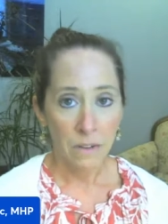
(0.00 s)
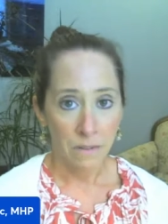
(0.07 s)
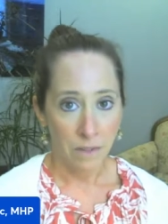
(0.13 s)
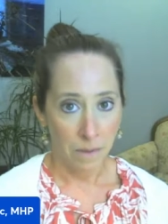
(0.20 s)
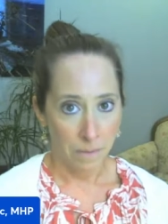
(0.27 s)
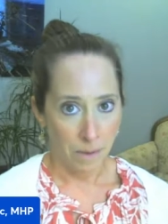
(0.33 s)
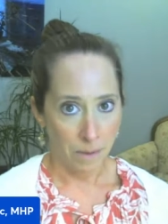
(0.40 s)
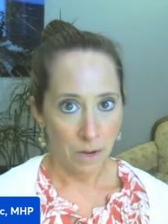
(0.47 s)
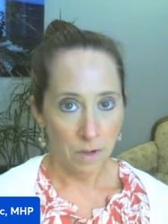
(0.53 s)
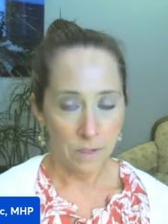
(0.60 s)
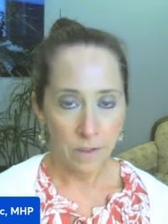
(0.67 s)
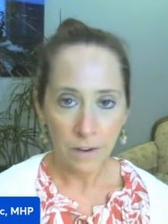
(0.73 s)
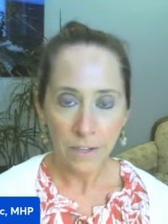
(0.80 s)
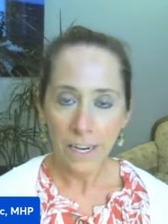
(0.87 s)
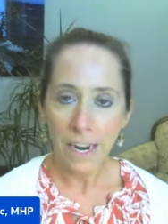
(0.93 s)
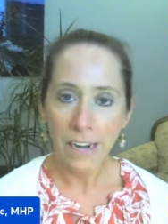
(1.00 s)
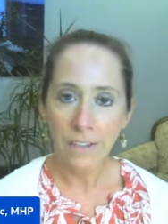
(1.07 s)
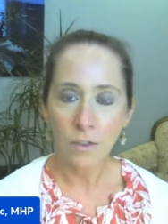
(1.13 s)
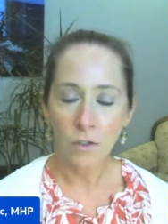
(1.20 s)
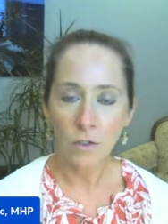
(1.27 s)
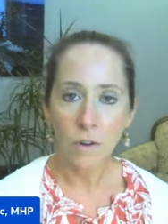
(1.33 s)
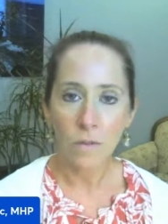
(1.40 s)
They maybe cause heart attacks
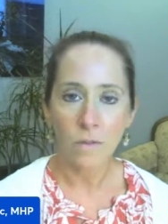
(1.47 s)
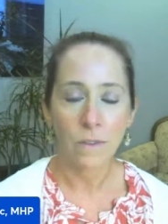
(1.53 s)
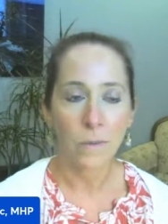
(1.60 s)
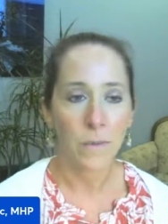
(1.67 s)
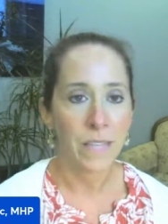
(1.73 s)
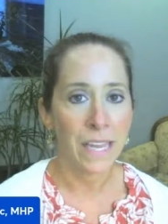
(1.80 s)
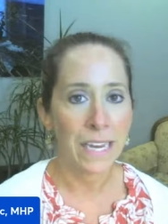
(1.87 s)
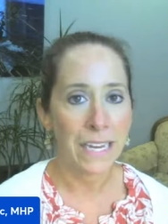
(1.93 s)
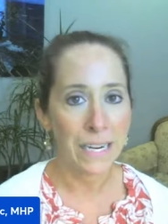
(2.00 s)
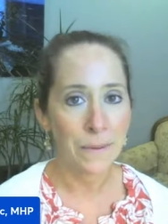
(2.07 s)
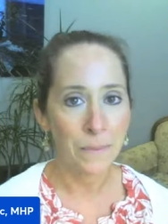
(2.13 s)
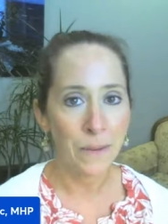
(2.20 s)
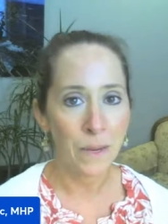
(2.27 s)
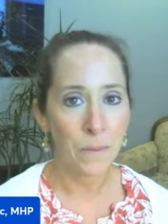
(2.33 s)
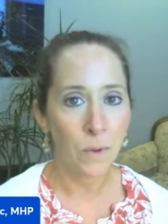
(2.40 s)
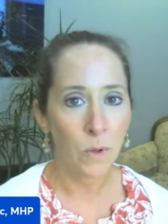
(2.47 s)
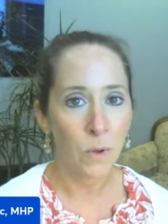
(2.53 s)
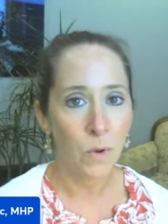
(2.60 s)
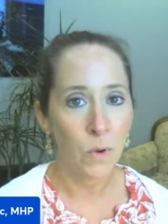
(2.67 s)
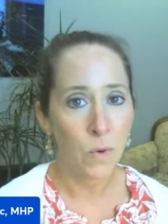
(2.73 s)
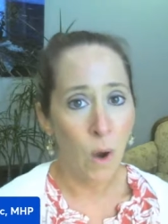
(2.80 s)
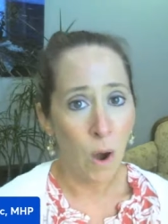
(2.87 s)
and strokes. When they get in people
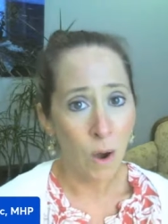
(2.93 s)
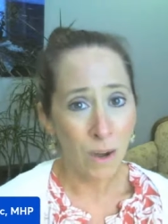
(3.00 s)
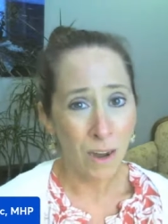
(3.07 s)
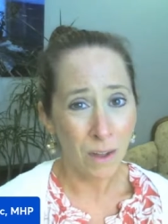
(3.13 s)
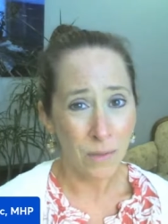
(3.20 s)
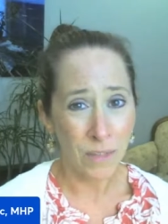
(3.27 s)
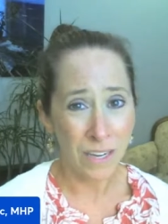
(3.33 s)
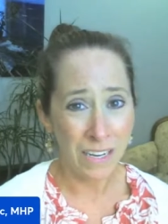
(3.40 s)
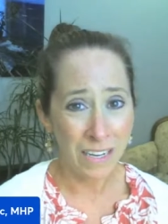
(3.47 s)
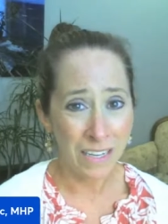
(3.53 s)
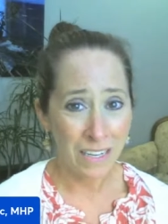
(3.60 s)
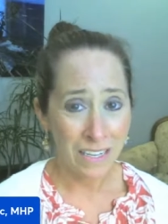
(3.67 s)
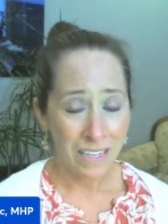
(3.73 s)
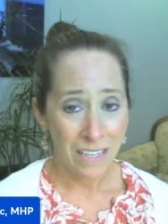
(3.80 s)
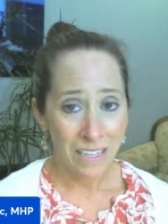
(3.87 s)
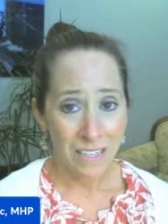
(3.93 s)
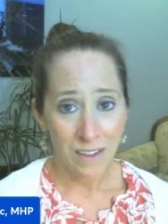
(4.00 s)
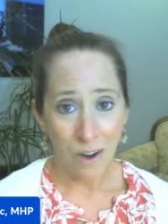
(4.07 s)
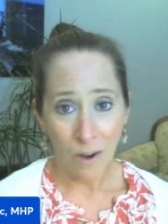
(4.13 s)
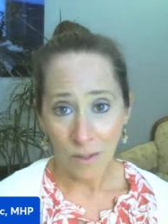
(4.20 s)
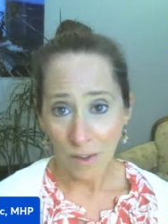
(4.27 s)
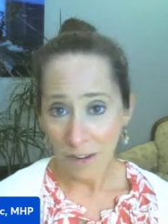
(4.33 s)
who are healthy,
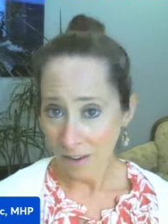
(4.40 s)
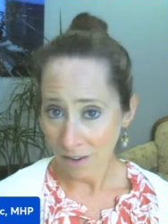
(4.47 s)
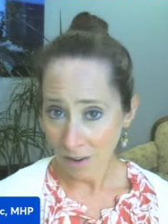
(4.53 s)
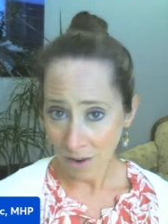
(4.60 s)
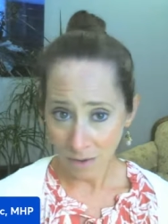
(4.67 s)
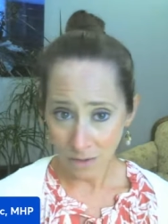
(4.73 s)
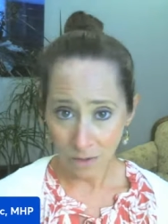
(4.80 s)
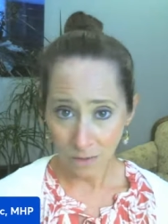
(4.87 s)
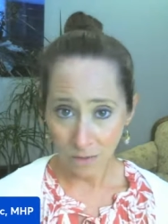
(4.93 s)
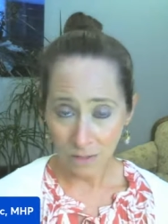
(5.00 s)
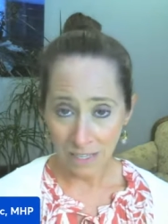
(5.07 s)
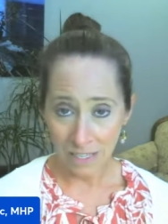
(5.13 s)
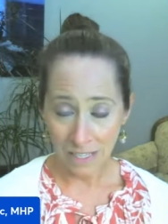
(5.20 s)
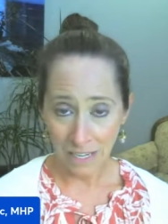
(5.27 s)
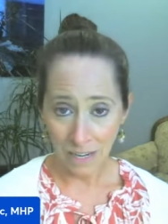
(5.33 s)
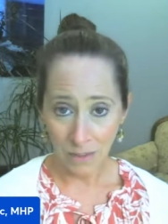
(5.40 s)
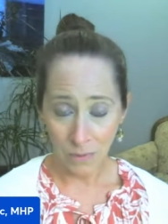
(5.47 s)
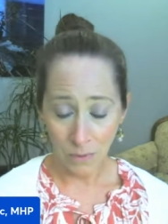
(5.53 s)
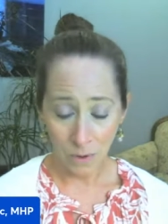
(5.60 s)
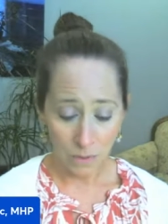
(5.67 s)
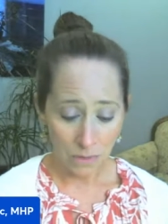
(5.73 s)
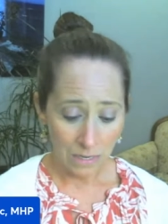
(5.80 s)
are they going to cause those things down the
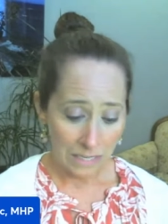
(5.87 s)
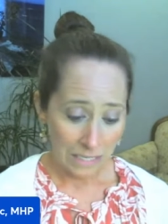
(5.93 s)
road?